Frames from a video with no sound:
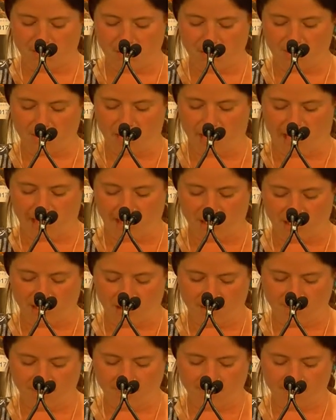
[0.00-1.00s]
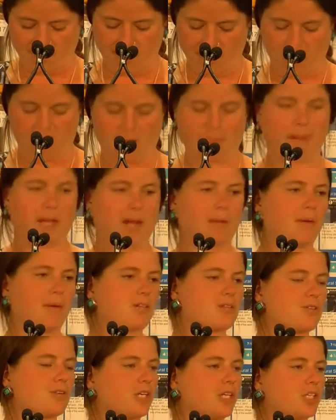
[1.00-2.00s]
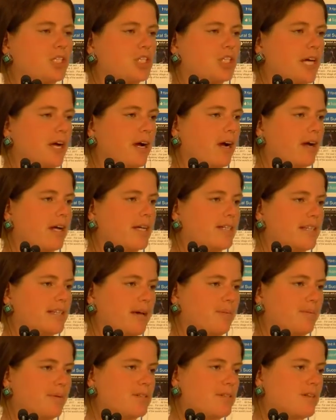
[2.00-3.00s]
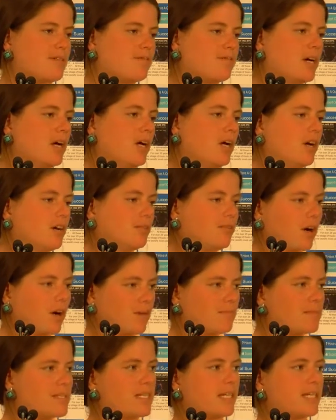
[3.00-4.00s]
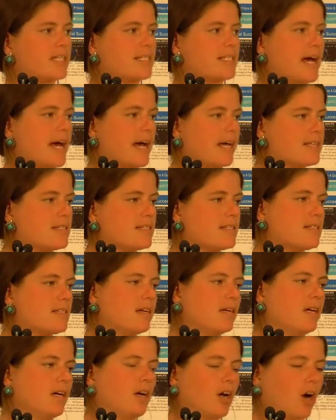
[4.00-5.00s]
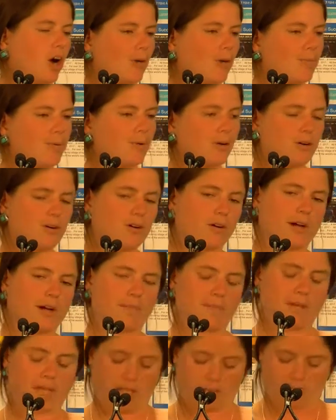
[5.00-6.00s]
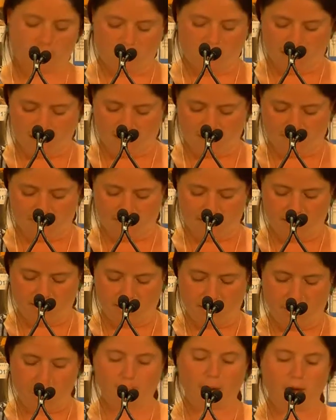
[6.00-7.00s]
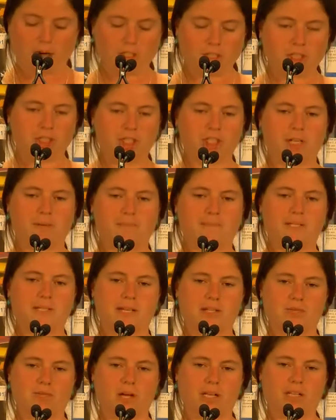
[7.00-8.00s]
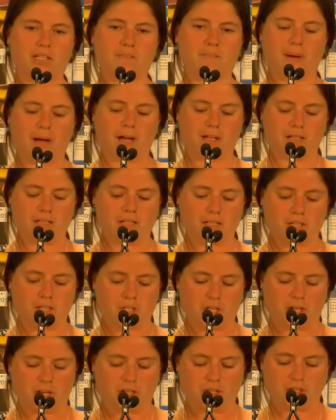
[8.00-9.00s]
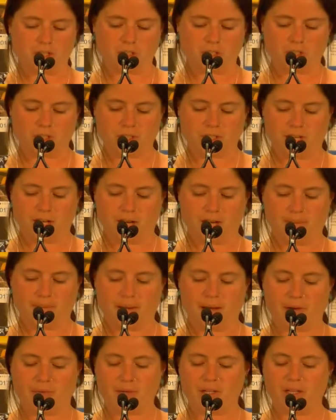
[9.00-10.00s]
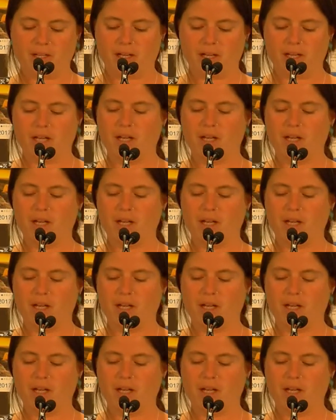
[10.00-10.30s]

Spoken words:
reality. And I'm also going to share examples of farm success, our programming, our partnerships, as well as policy change. And really,